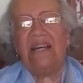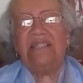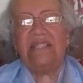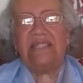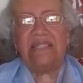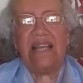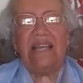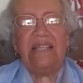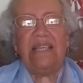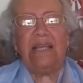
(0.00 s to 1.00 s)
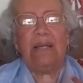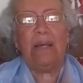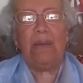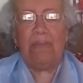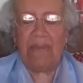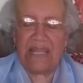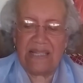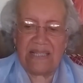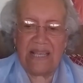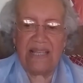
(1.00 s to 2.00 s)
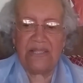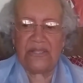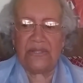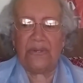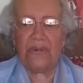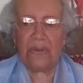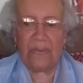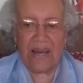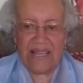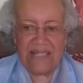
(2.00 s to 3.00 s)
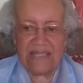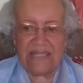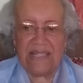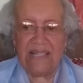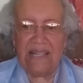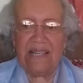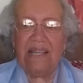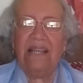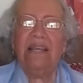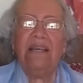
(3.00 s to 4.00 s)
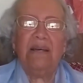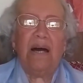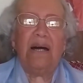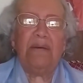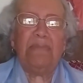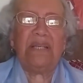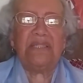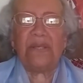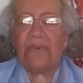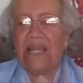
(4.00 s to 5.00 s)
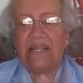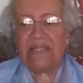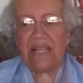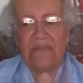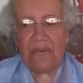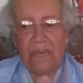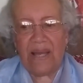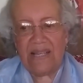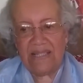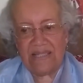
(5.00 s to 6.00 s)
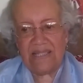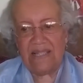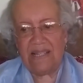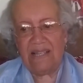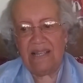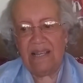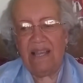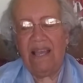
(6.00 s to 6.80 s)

understanding meditation or quiet sitting, because the Quakers have quiet sitting.